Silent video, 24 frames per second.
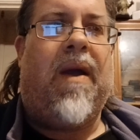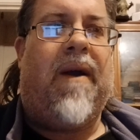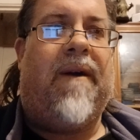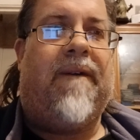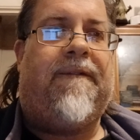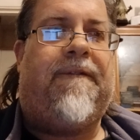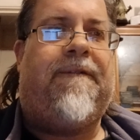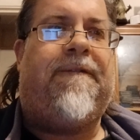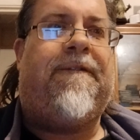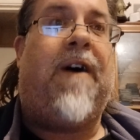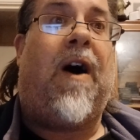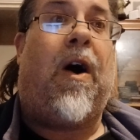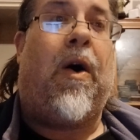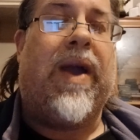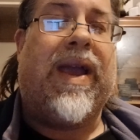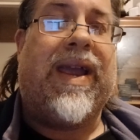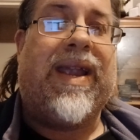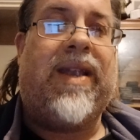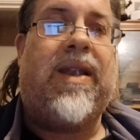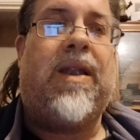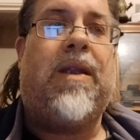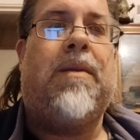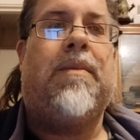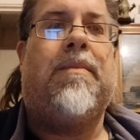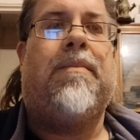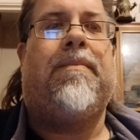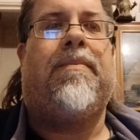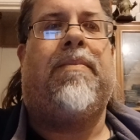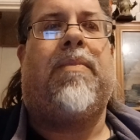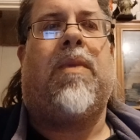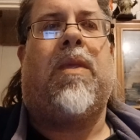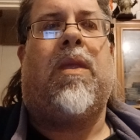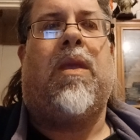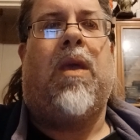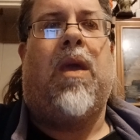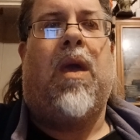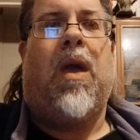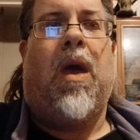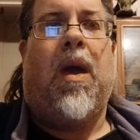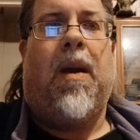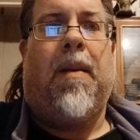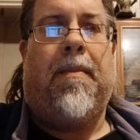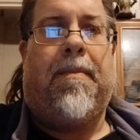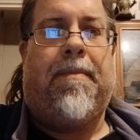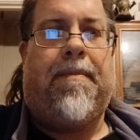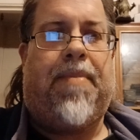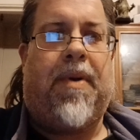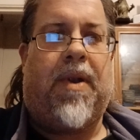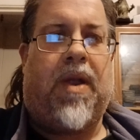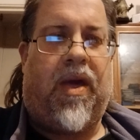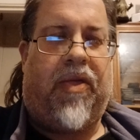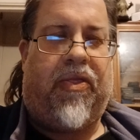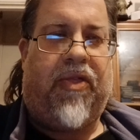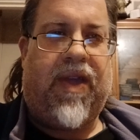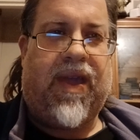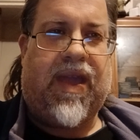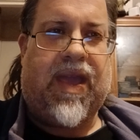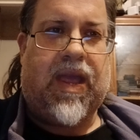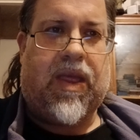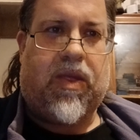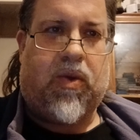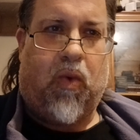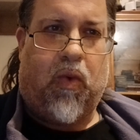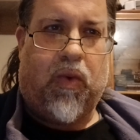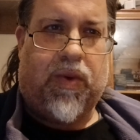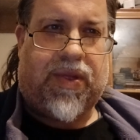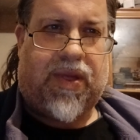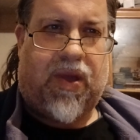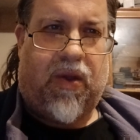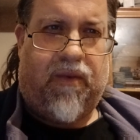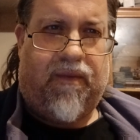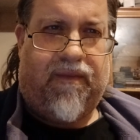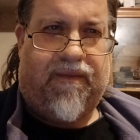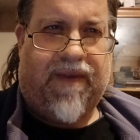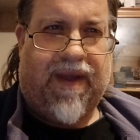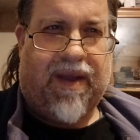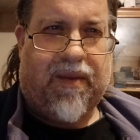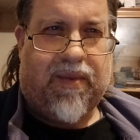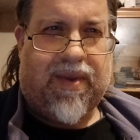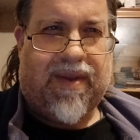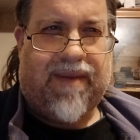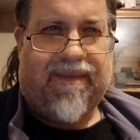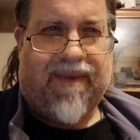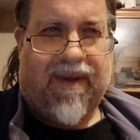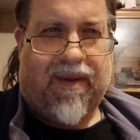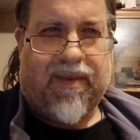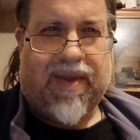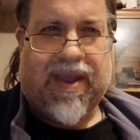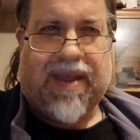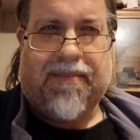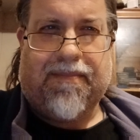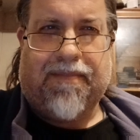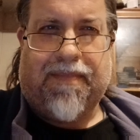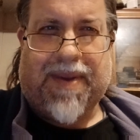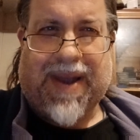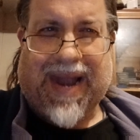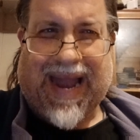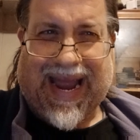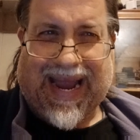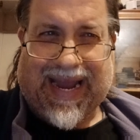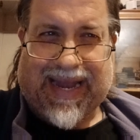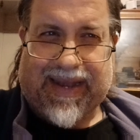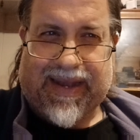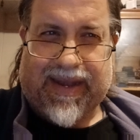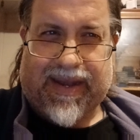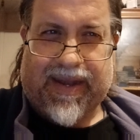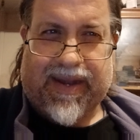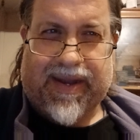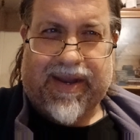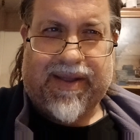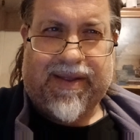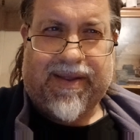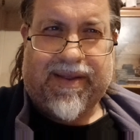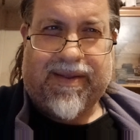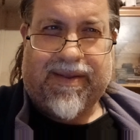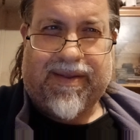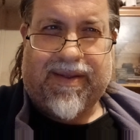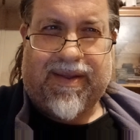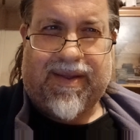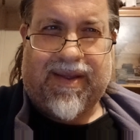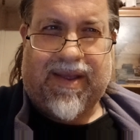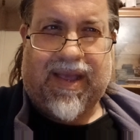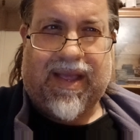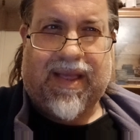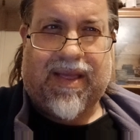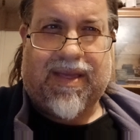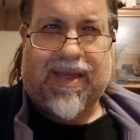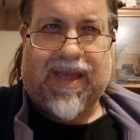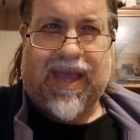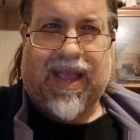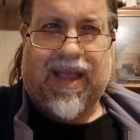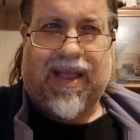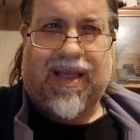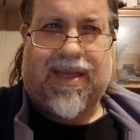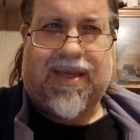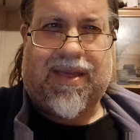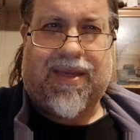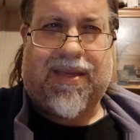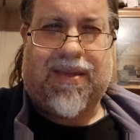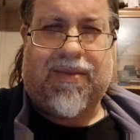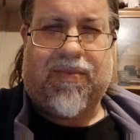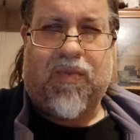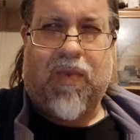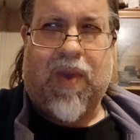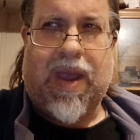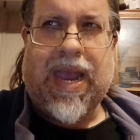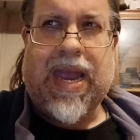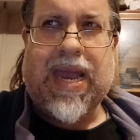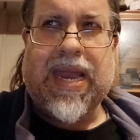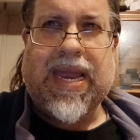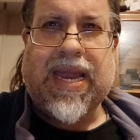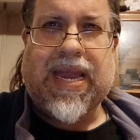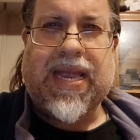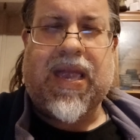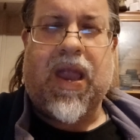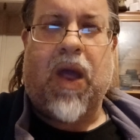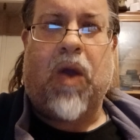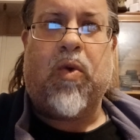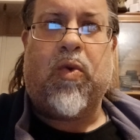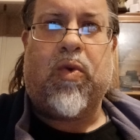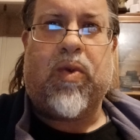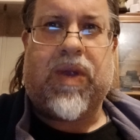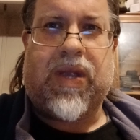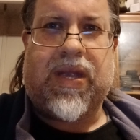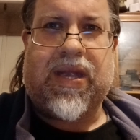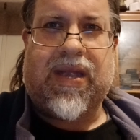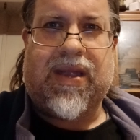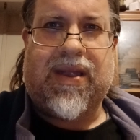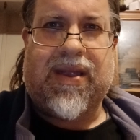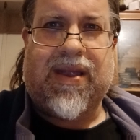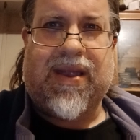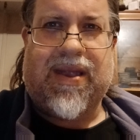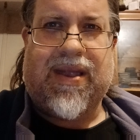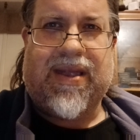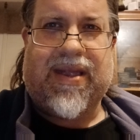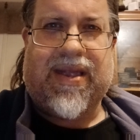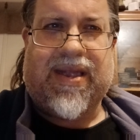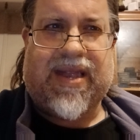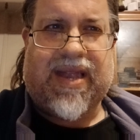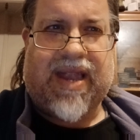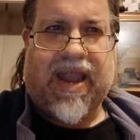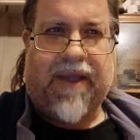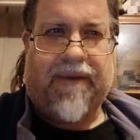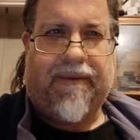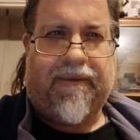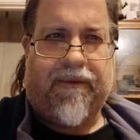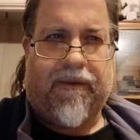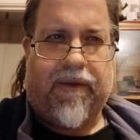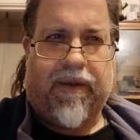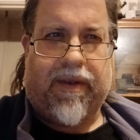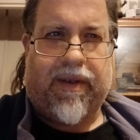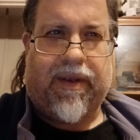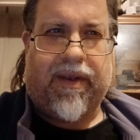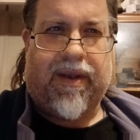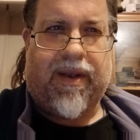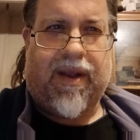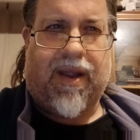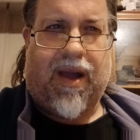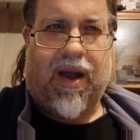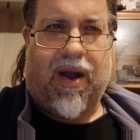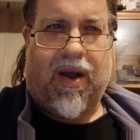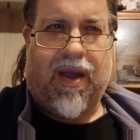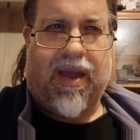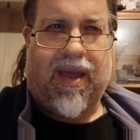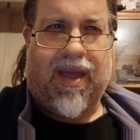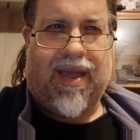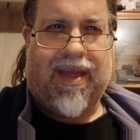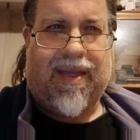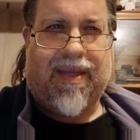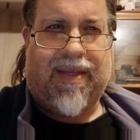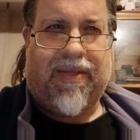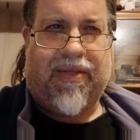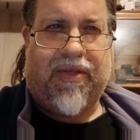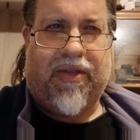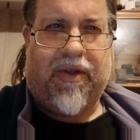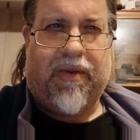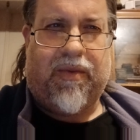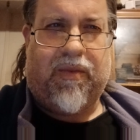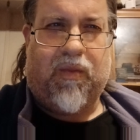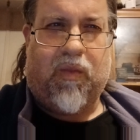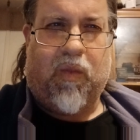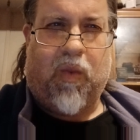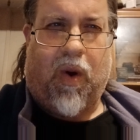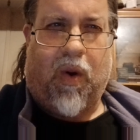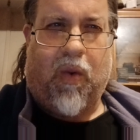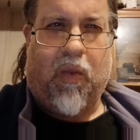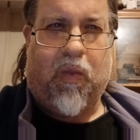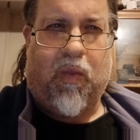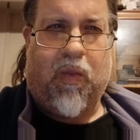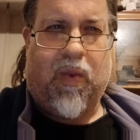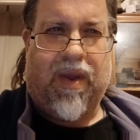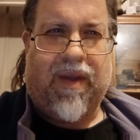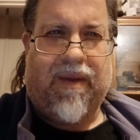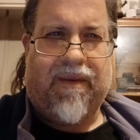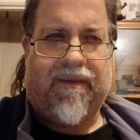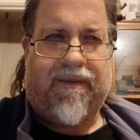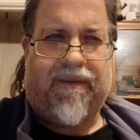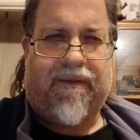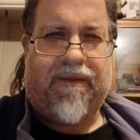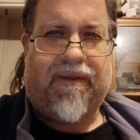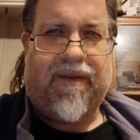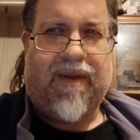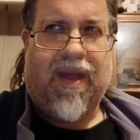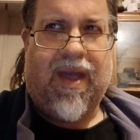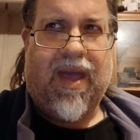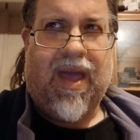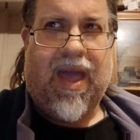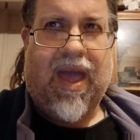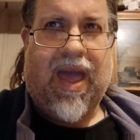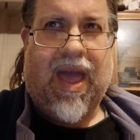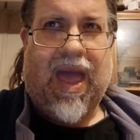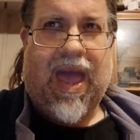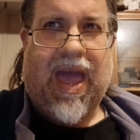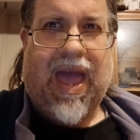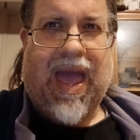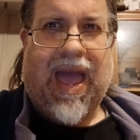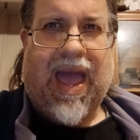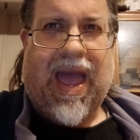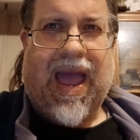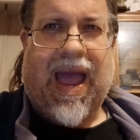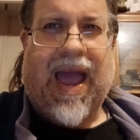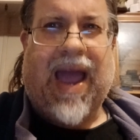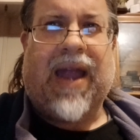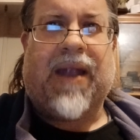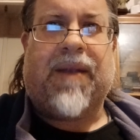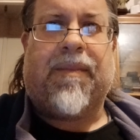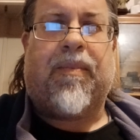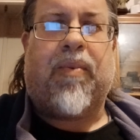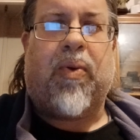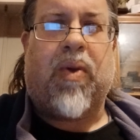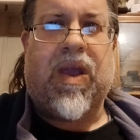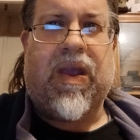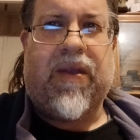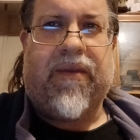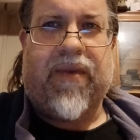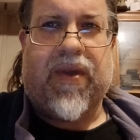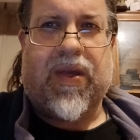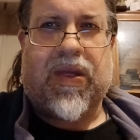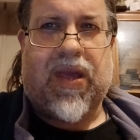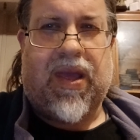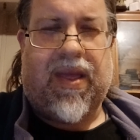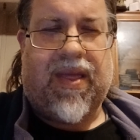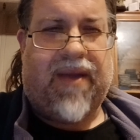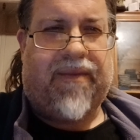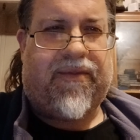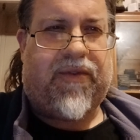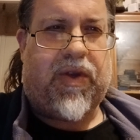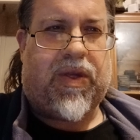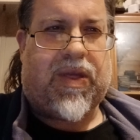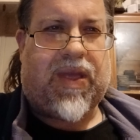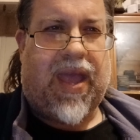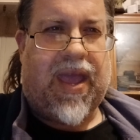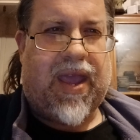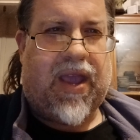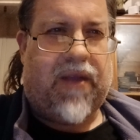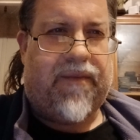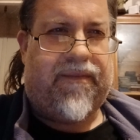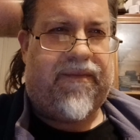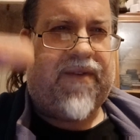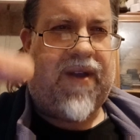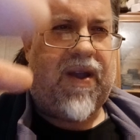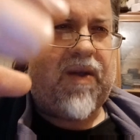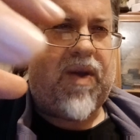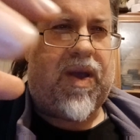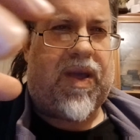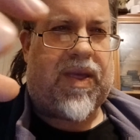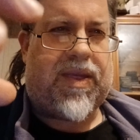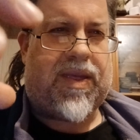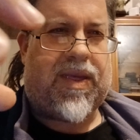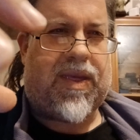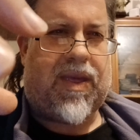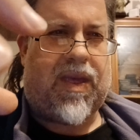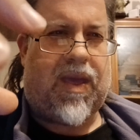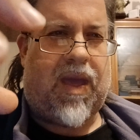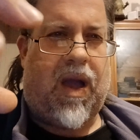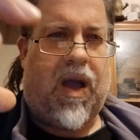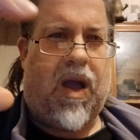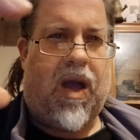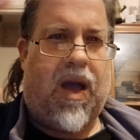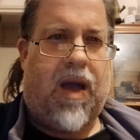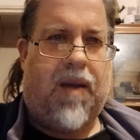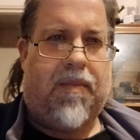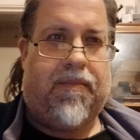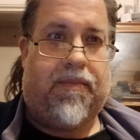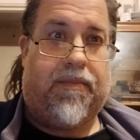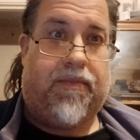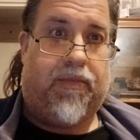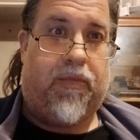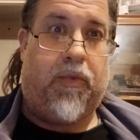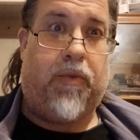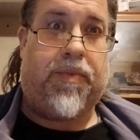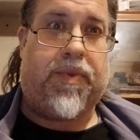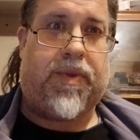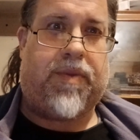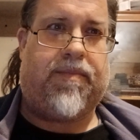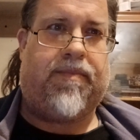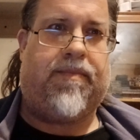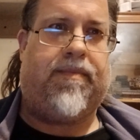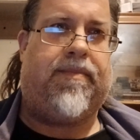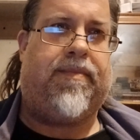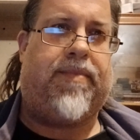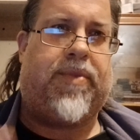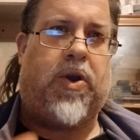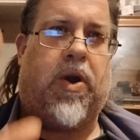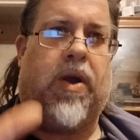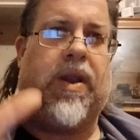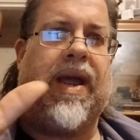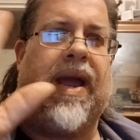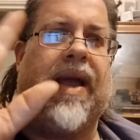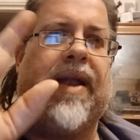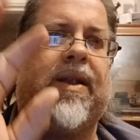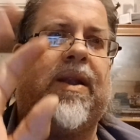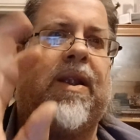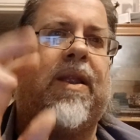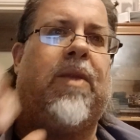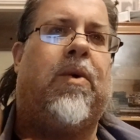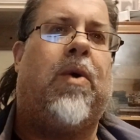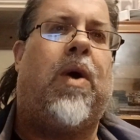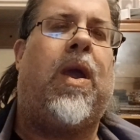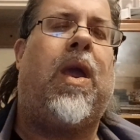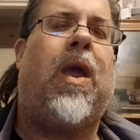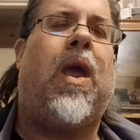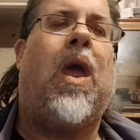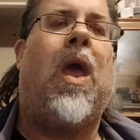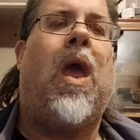fine, but I think it's also very, very bland. It's really no different than what we've had previously. They've just taken various giant hand in eye.